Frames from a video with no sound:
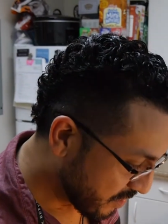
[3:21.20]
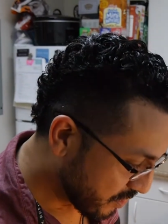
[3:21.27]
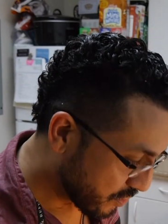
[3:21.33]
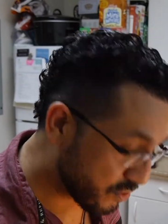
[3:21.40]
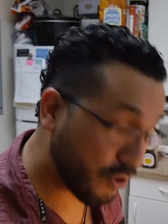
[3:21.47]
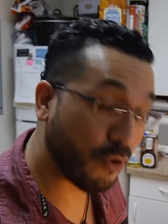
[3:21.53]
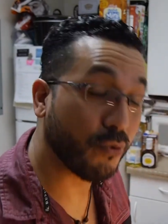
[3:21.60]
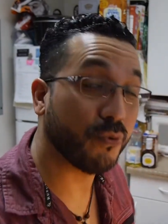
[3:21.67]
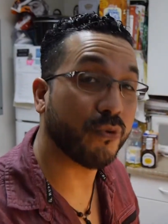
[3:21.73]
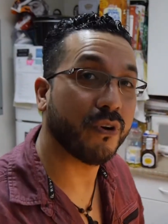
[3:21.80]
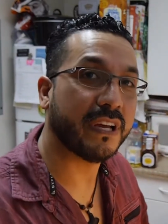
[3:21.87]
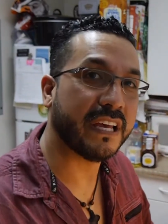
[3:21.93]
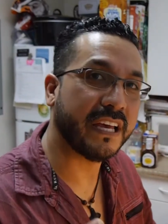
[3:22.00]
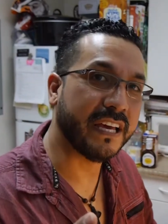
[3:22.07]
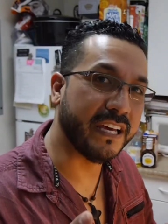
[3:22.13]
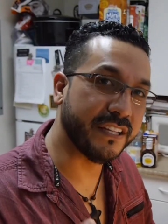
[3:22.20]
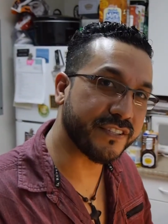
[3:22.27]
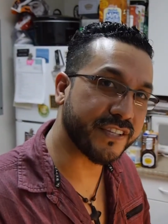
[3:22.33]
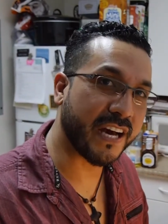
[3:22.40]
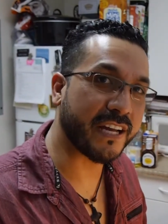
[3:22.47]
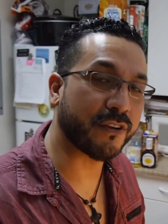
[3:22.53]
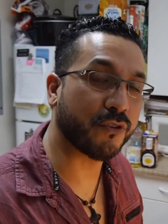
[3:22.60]
So
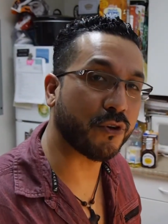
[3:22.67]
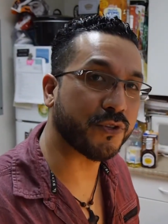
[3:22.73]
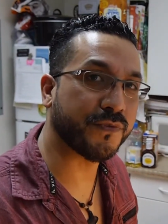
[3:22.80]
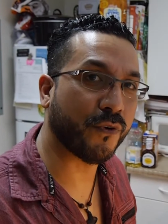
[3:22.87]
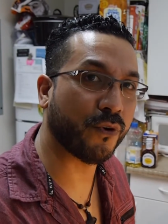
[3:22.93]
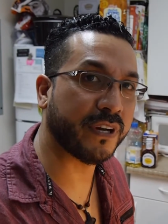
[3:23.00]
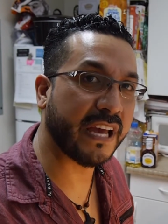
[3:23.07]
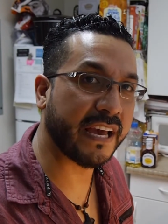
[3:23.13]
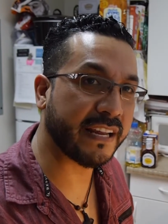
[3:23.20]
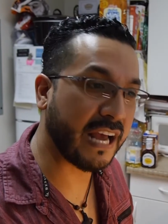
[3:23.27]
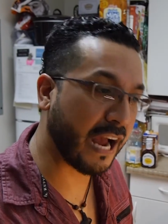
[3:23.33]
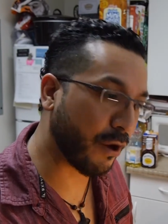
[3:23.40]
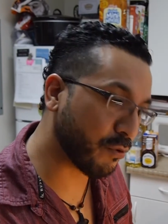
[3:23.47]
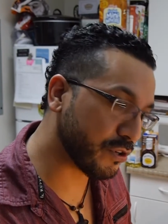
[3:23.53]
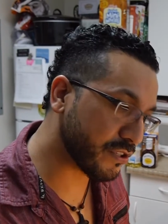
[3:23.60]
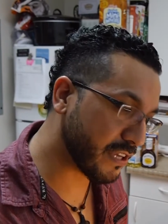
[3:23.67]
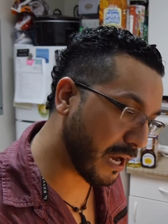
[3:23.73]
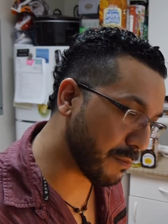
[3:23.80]
inside of those 48 hours,